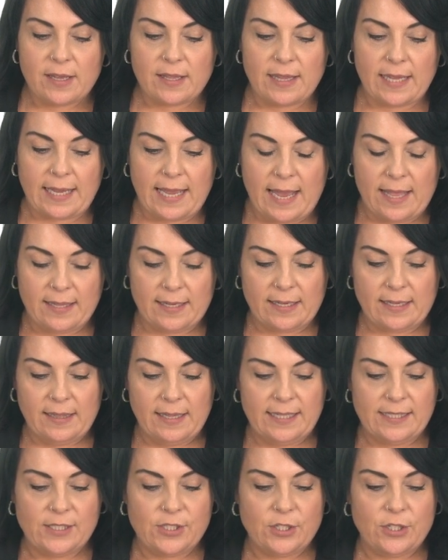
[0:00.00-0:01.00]
Glycolic
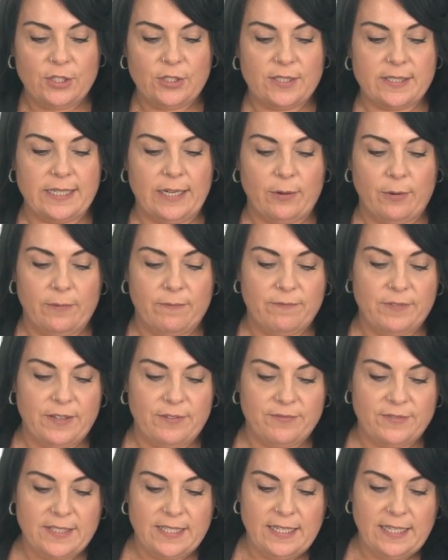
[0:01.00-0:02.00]
cleanser, serum
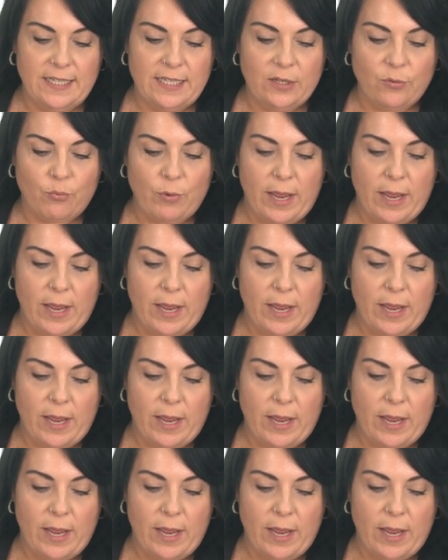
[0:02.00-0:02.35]
15,